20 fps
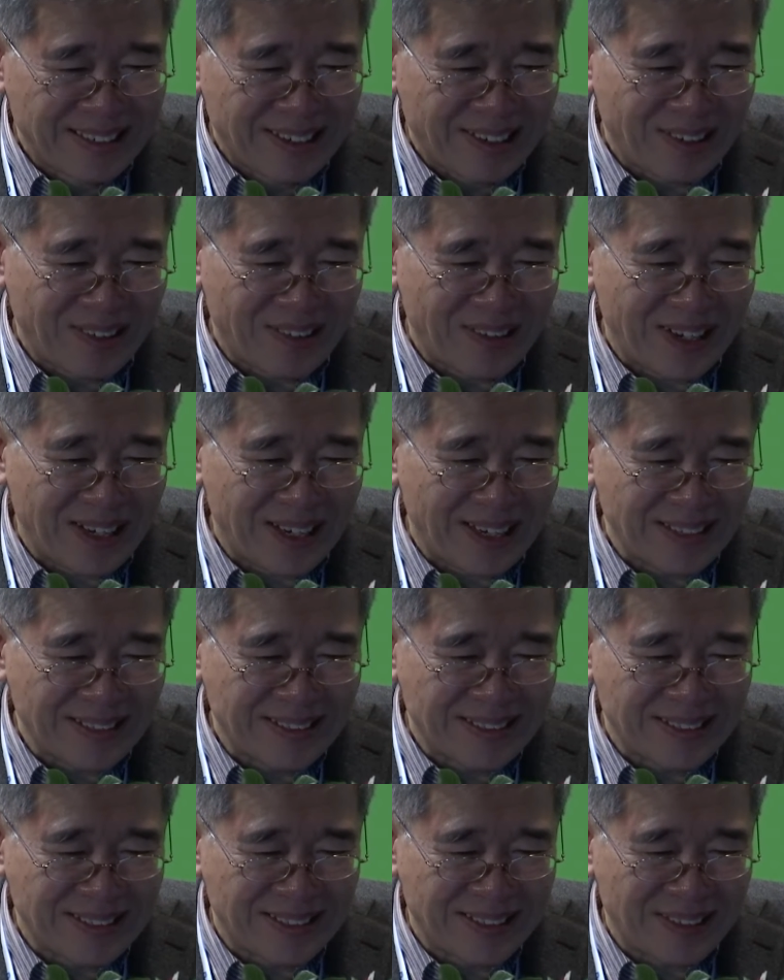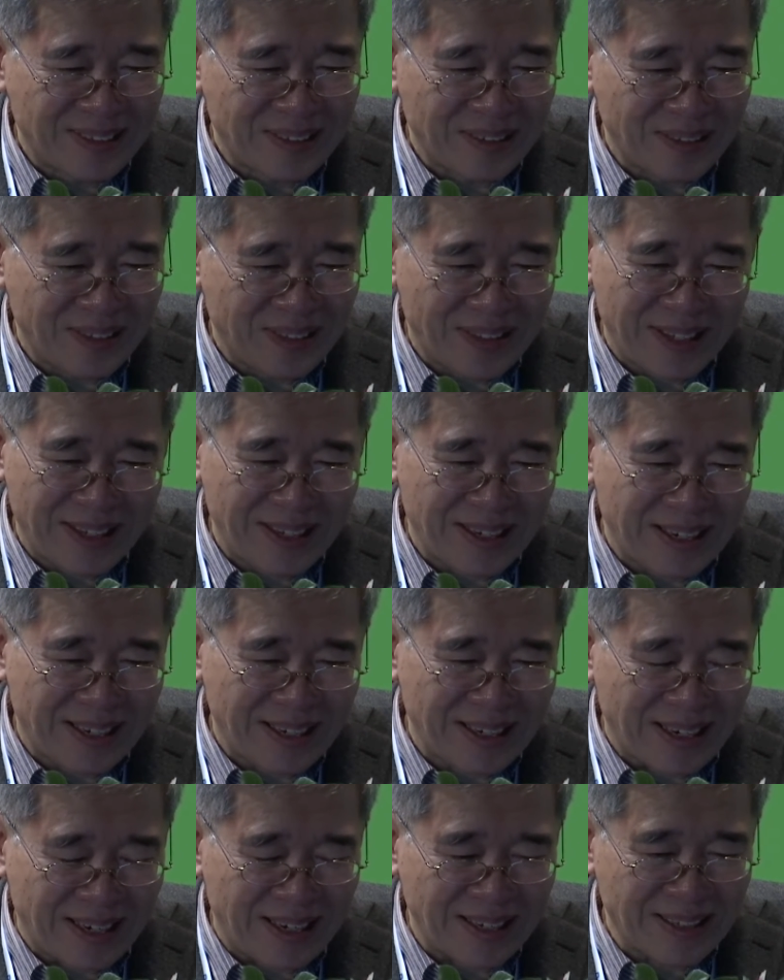All right. So then
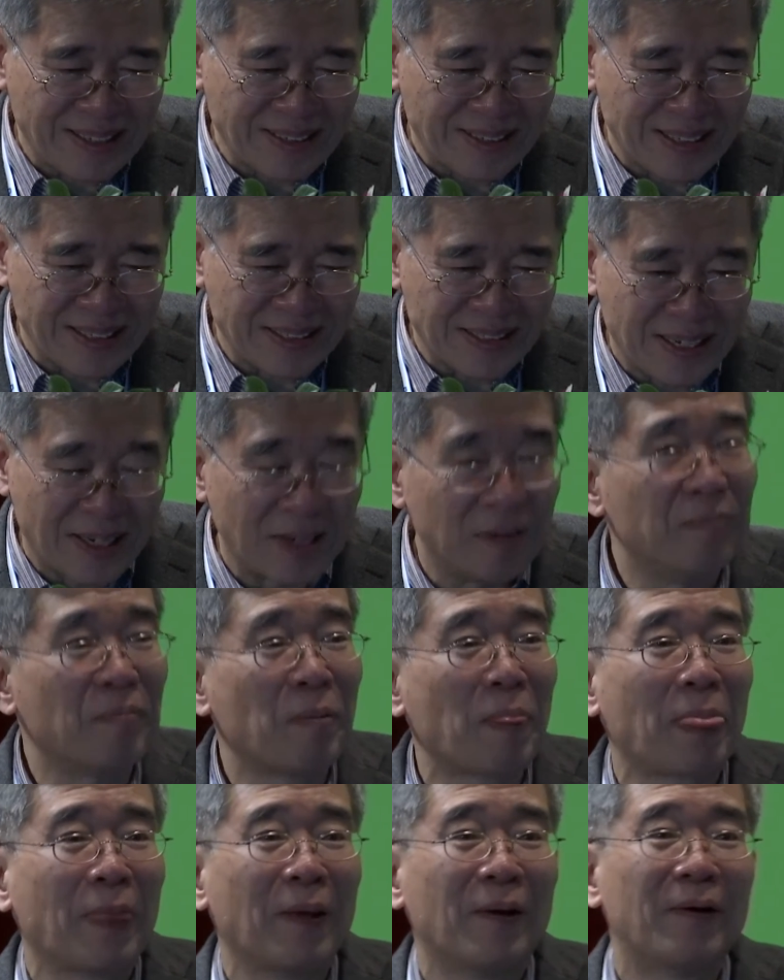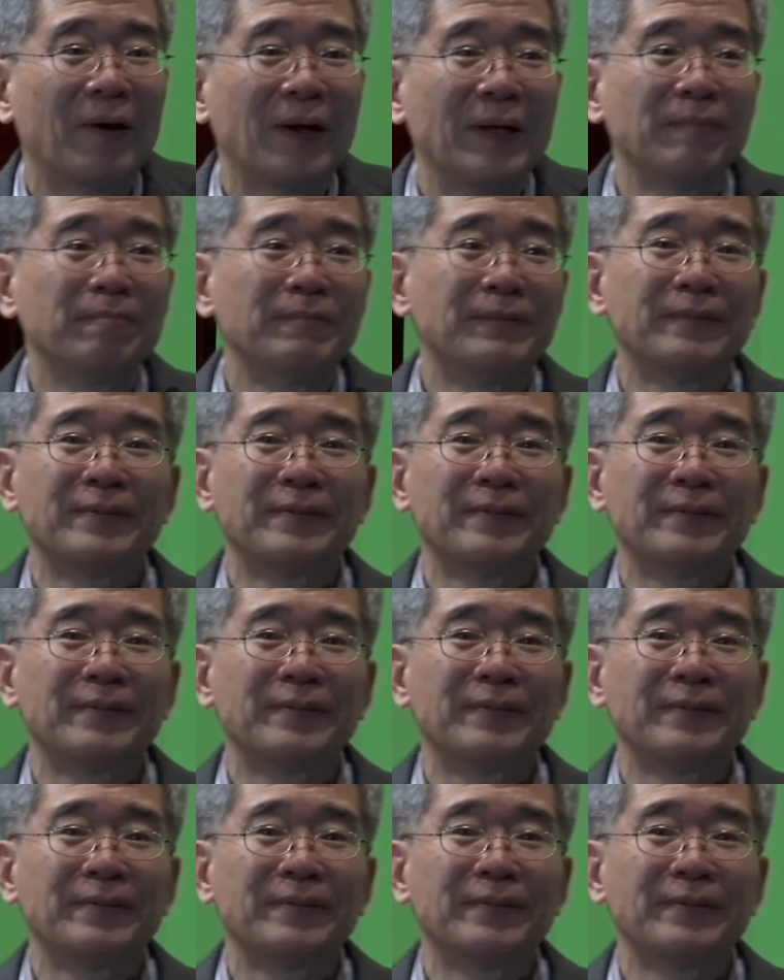I can take time. All right.